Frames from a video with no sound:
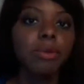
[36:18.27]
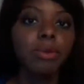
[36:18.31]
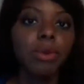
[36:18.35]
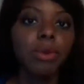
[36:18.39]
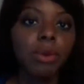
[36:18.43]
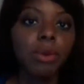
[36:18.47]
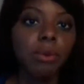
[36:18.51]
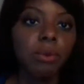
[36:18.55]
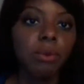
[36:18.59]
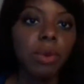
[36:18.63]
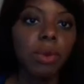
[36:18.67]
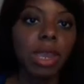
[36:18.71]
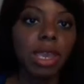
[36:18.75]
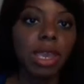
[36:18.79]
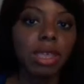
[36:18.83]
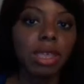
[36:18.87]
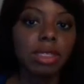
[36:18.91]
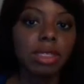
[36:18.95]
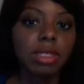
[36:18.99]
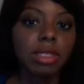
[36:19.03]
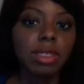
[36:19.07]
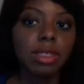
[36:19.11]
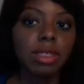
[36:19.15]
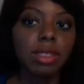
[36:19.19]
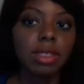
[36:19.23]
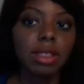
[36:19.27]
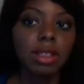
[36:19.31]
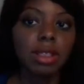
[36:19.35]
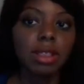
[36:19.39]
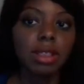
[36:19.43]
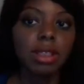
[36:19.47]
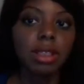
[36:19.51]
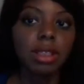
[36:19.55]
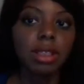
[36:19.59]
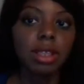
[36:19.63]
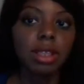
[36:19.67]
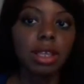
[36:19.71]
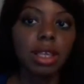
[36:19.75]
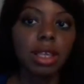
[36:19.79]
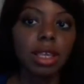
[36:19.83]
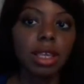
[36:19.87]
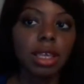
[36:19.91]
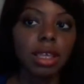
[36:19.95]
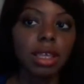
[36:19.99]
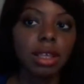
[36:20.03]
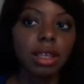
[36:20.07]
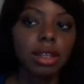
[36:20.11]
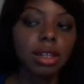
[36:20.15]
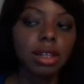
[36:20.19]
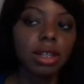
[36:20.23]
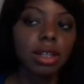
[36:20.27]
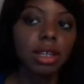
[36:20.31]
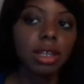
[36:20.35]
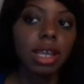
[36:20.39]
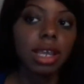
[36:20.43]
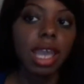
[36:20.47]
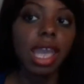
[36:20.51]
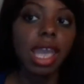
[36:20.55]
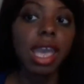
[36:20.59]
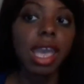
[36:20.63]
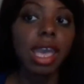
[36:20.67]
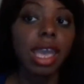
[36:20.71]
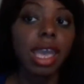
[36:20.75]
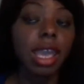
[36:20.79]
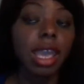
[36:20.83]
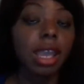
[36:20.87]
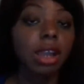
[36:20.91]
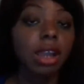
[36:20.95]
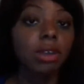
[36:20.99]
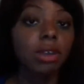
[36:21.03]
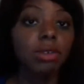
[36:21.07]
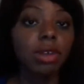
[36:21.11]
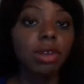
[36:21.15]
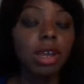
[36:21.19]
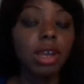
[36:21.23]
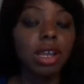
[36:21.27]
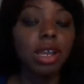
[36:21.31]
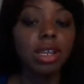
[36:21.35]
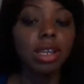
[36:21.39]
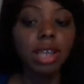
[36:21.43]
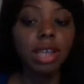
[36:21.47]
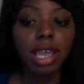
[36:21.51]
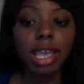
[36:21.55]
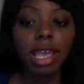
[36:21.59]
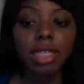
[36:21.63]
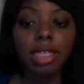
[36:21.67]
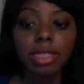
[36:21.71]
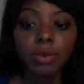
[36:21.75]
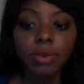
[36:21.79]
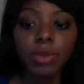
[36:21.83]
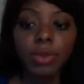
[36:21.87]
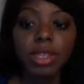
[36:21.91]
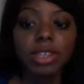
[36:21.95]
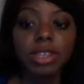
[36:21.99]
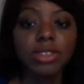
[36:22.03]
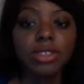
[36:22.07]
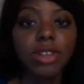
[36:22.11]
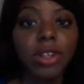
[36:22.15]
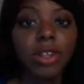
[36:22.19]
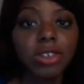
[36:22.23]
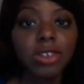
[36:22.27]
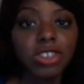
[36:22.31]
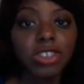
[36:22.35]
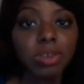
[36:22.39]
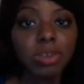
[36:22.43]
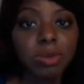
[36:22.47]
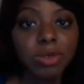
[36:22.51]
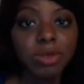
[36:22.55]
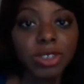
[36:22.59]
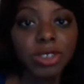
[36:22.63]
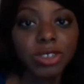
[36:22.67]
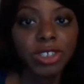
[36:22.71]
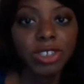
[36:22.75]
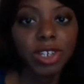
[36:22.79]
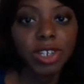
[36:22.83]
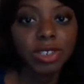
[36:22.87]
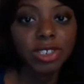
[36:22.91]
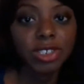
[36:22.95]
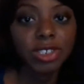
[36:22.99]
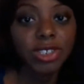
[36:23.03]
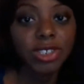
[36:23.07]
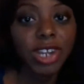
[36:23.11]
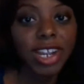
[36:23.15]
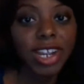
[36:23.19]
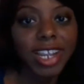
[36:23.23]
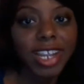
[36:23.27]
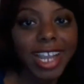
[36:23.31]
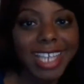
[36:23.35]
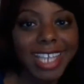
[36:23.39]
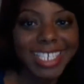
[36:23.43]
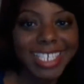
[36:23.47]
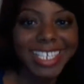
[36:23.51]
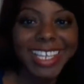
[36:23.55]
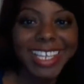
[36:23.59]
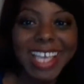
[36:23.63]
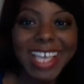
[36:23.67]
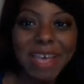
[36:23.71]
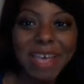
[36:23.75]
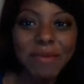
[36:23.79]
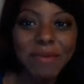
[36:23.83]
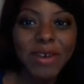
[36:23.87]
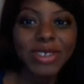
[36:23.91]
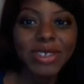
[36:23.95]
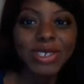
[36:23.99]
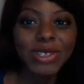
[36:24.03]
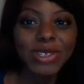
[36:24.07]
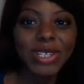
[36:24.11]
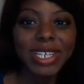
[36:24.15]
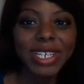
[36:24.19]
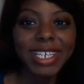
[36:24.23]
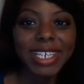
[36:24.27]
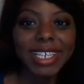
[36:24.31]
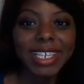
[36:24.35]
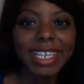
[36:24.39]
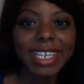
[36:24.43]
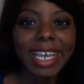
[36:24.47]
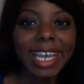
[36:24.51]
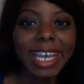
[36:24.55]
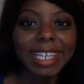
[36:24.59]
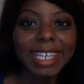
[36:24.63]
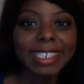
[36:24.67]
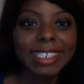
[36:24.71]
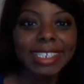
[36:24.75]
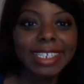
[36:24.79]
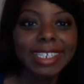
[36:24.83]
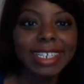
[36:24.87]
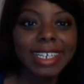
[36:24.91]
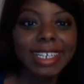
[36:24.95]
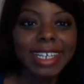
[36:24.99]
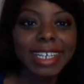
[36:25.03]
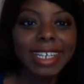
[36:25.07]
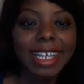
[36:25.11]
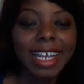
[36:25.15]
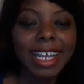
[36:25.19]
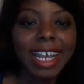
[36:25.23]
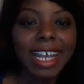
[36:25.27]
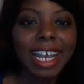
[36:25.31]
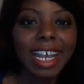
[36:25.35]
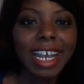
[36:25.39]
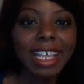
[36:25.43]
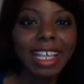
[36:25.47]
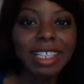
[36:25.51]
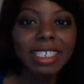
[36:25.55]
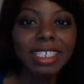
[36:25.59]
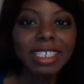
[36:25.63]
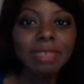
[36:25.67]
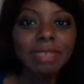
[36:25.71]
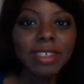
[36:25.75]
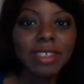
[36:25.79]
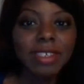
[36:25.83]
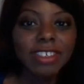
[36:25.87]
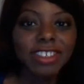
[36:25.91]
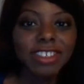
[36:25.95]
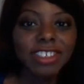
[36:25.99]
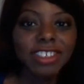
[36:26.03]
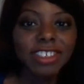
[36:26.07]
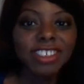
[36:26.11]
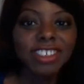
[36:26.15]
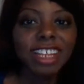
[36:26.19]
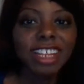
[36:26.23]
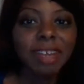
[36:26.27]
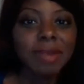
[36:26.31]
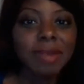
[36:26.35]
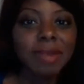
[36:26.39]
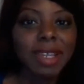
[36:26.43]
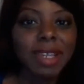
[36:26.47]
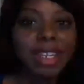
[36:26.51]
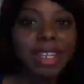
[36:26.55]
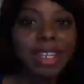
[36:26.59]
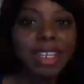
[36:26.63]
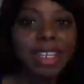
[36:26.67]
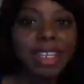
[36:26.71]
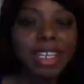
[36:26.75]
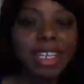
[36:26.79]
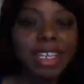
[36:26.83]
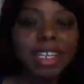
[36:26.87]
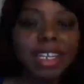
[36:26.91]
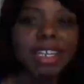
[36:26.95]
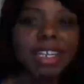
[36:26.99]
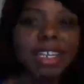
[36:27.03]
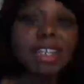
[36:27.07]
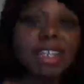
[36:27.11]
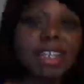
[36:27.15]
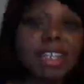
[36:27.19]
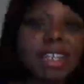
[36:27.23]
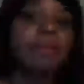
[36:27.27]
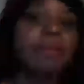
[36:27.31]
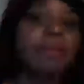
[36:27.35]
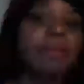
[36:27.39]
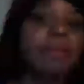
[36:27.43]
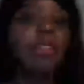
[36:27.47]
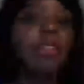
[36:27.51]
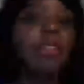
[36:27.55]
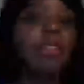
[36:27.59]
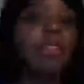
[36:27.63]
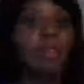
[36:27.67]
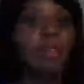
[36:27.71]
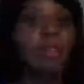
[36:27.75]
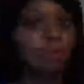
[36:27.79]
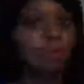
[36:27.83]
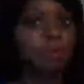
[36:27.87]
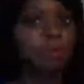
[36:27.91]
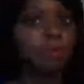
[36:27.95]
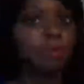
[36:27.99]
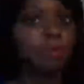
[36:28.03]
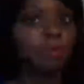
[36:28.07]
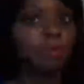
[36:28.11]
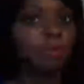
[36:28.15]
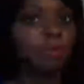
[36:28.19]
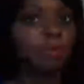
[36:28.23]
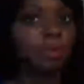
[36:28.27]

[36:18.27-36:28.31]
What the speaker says: with a scholarship. I'm so sorry, guys. I'm also looking at these messages that I'm getting here, my other